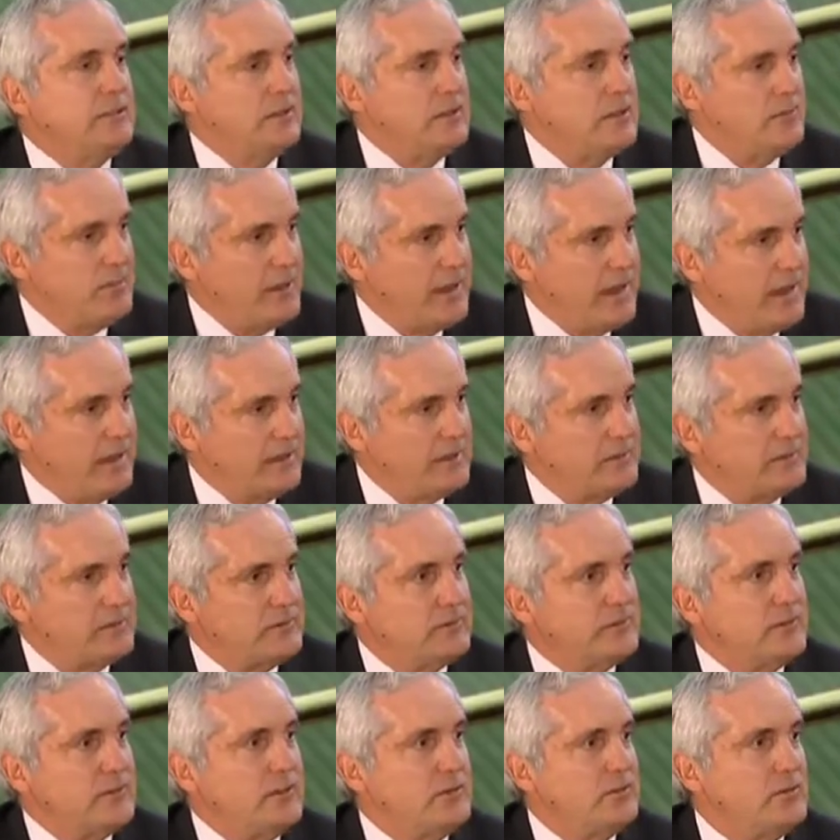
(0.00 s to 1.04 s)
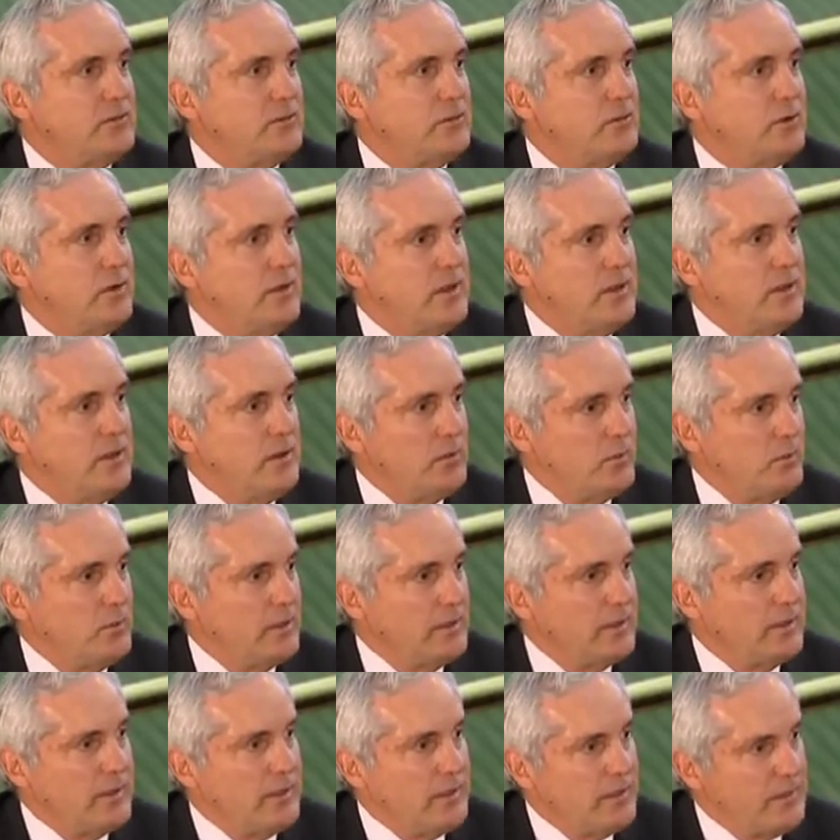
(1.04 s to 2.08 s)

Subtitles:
into patents, into really